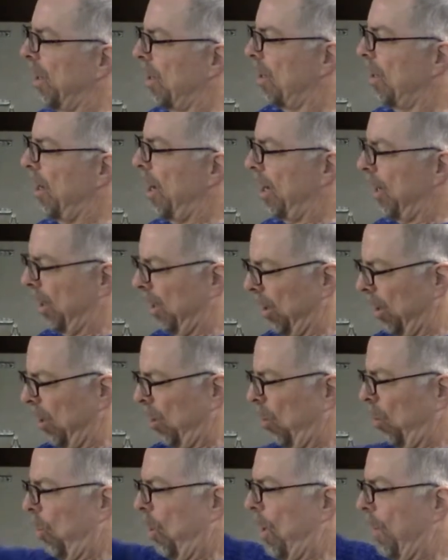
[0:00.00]
it's not going to
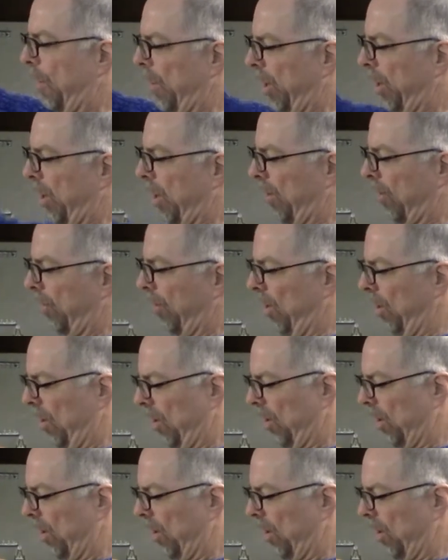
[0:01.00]
go whomping off,